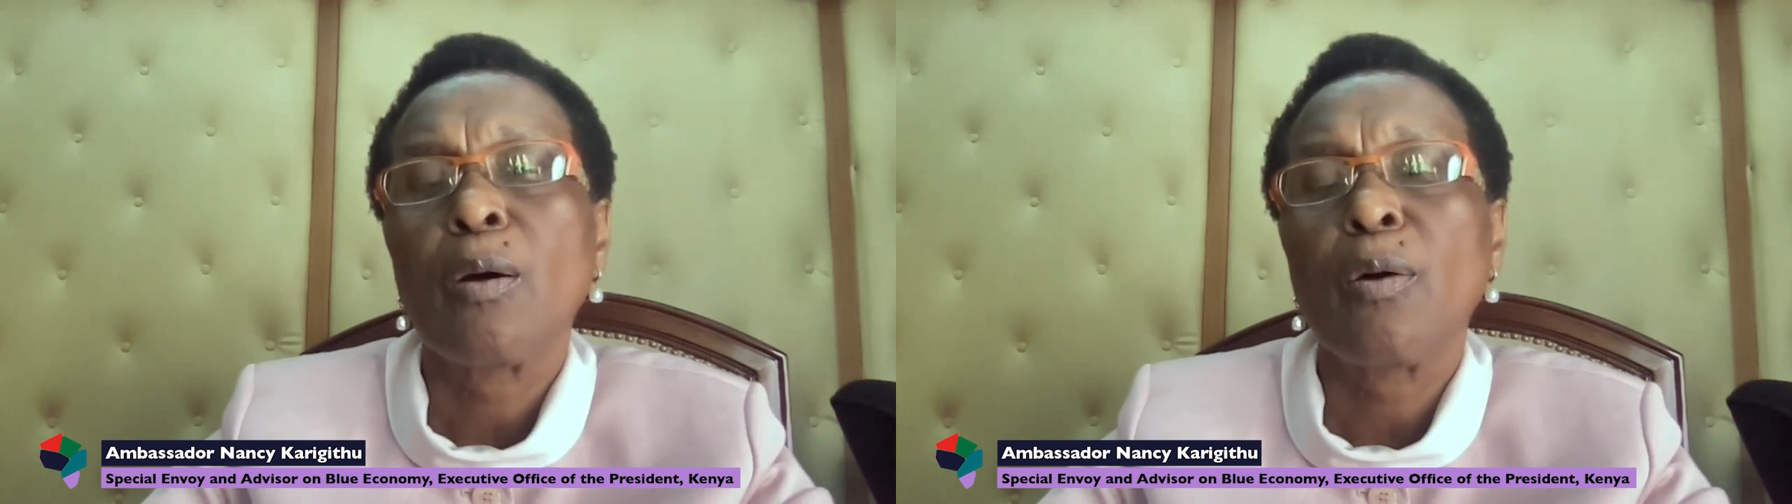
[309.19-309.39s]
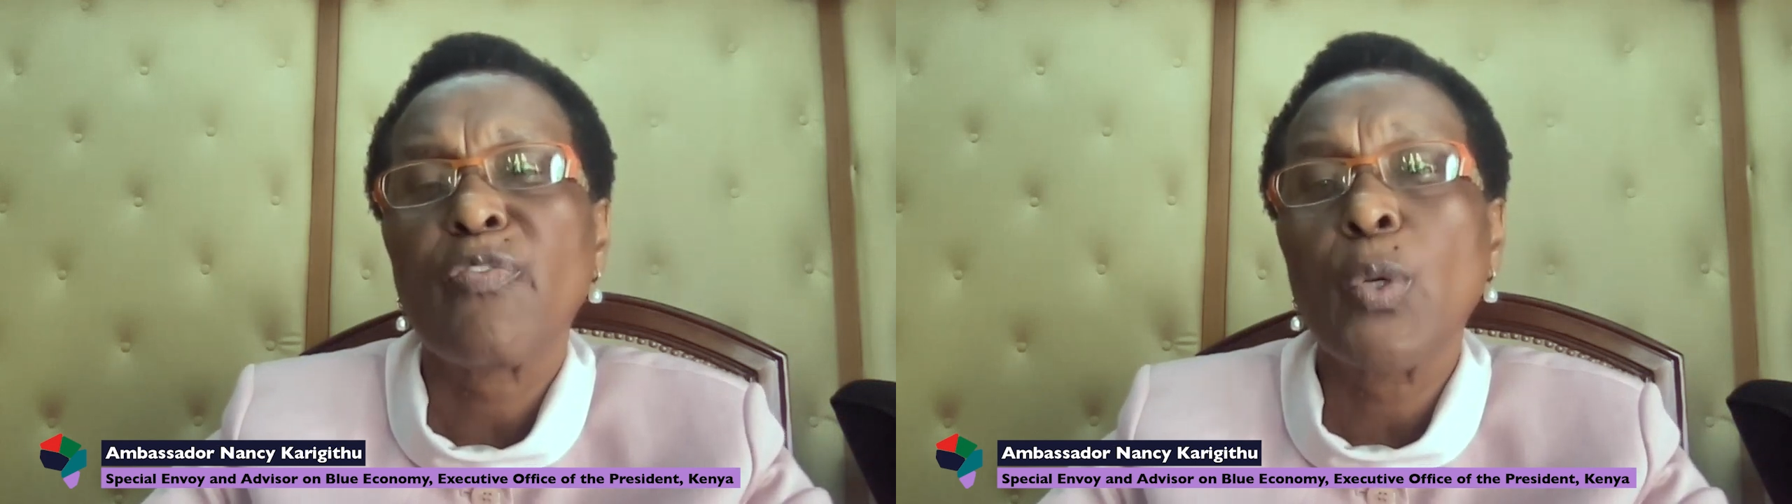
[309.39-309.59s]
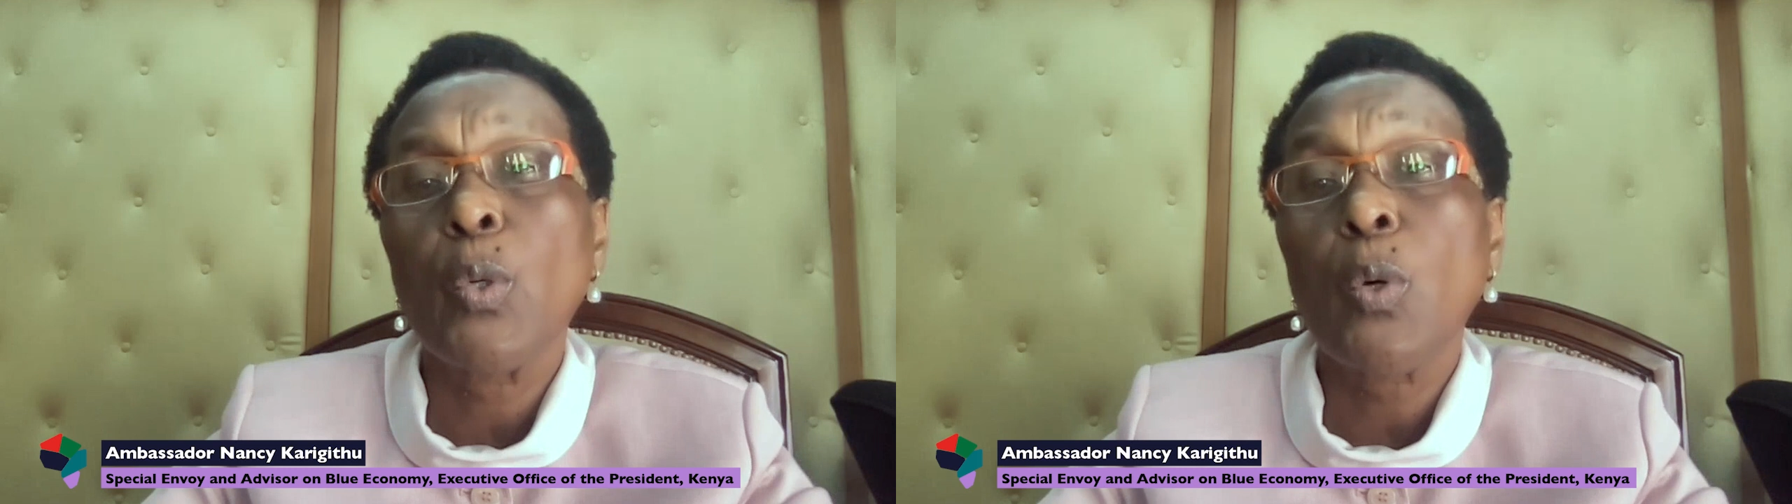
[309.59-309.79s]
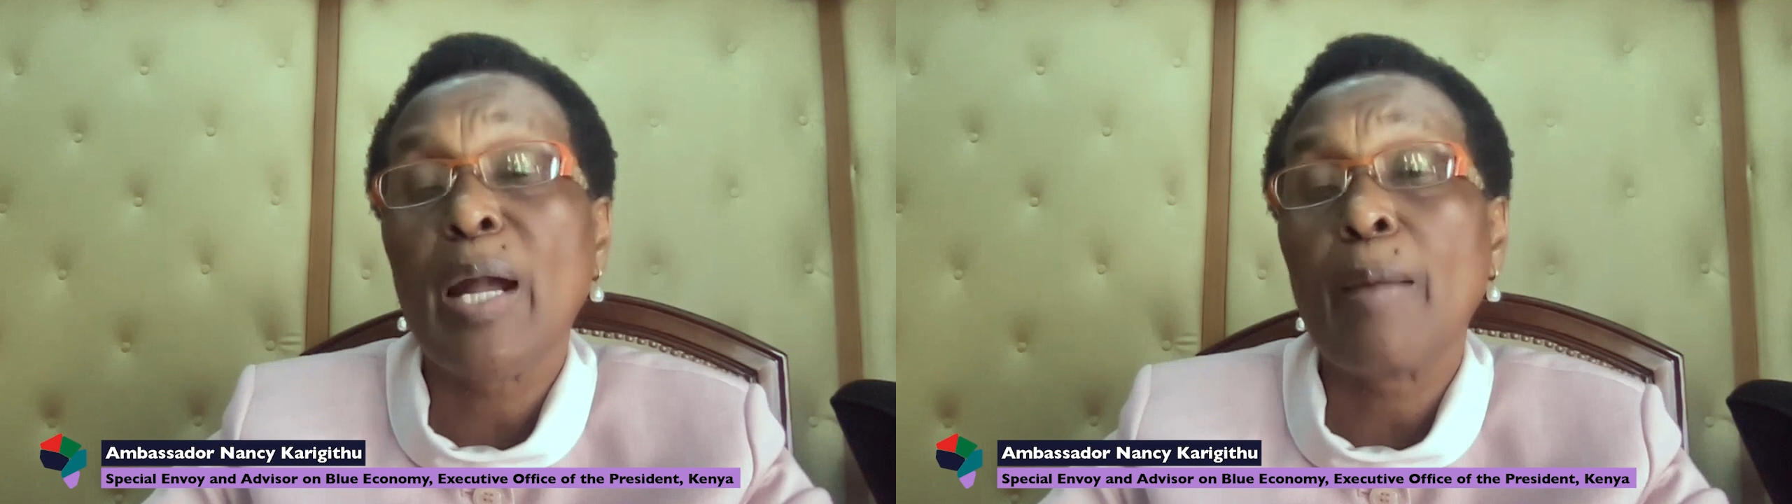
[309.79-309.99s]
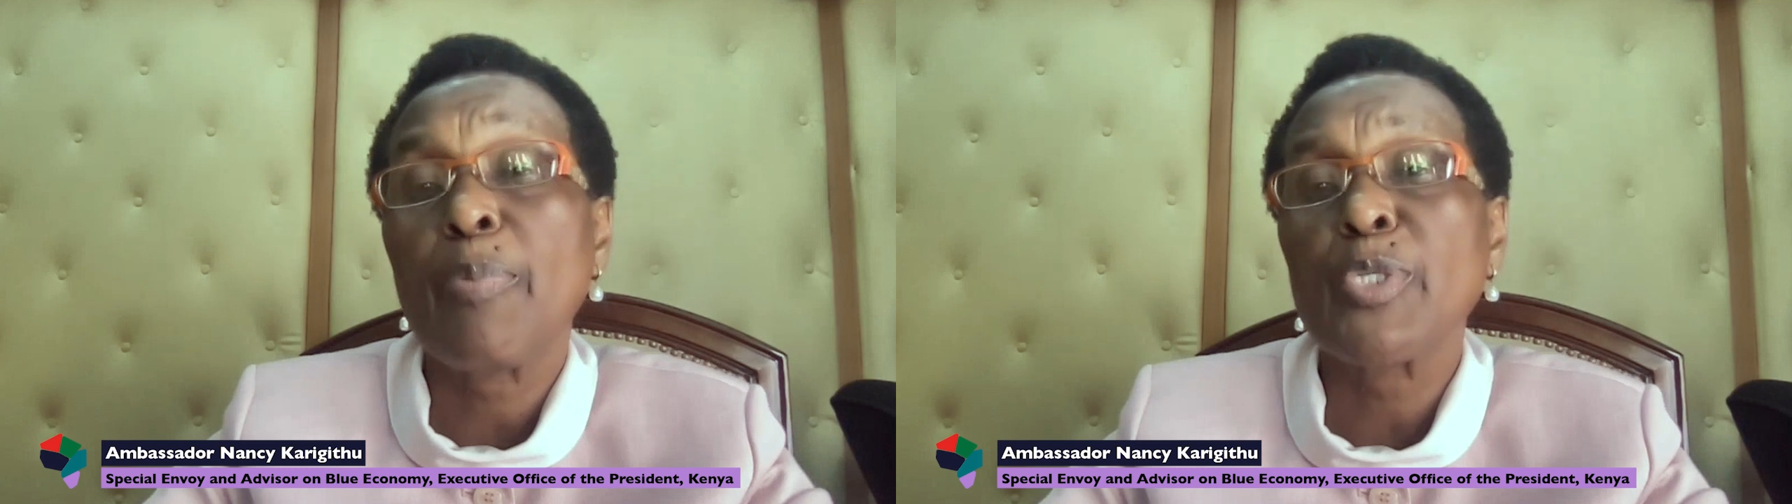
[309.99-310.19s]
of low
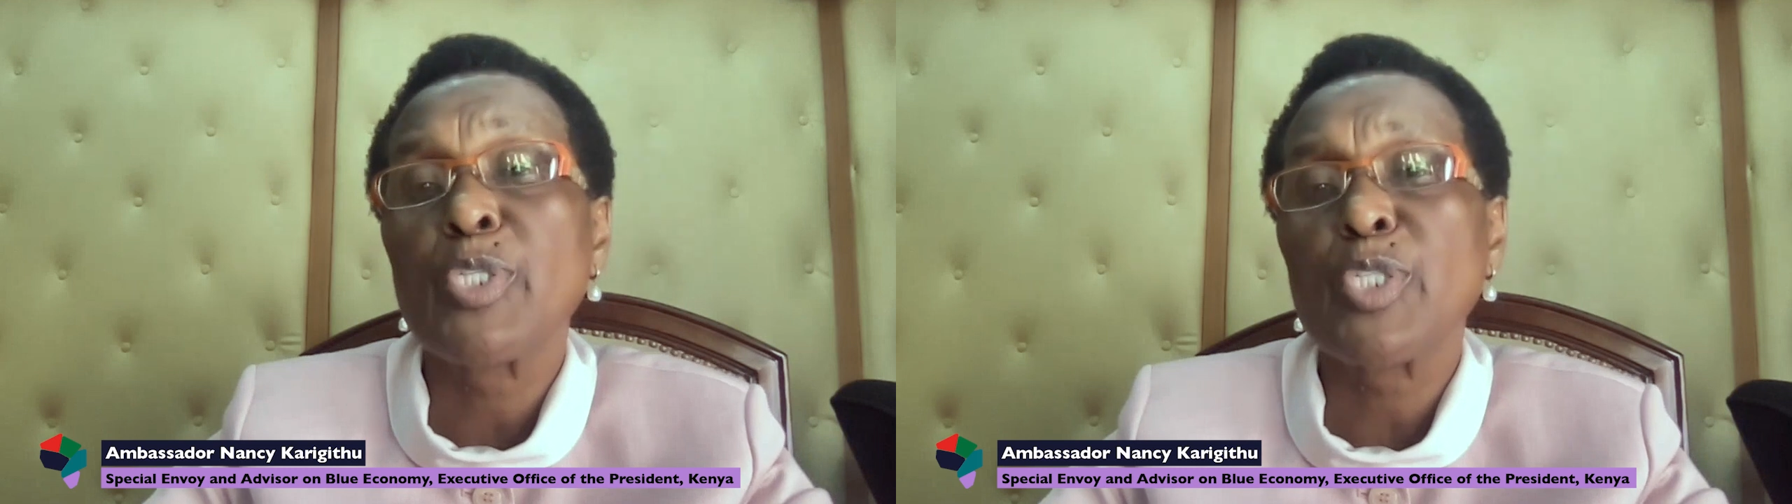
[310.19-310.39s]
carbon